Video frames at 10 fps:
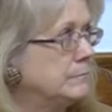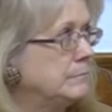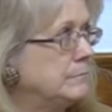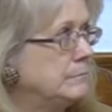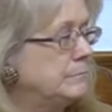
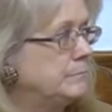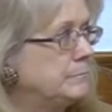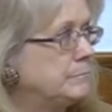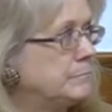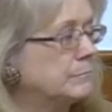
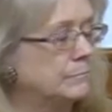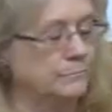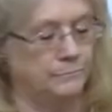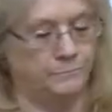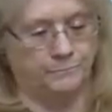
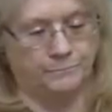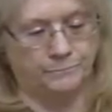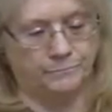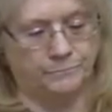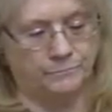
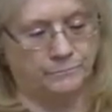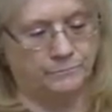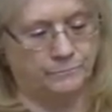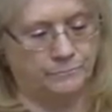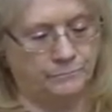
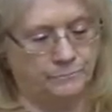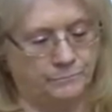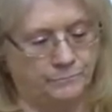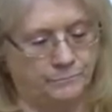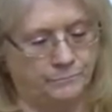
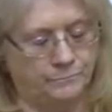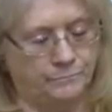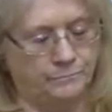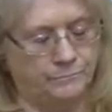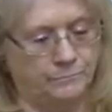
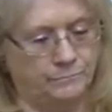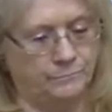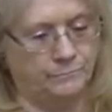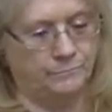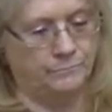
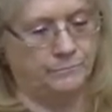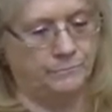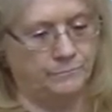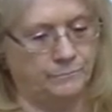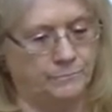
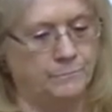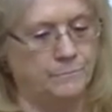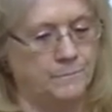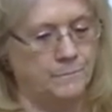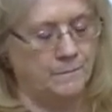
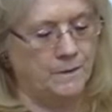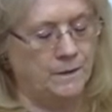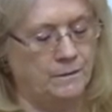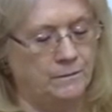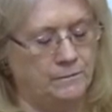
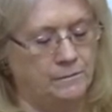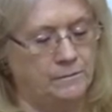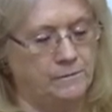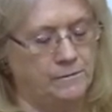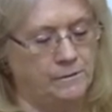
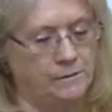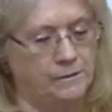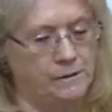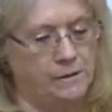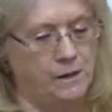
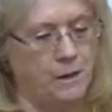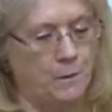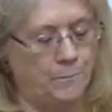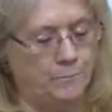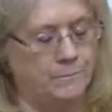
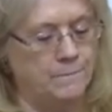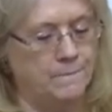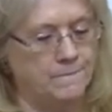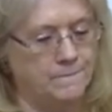[no speech]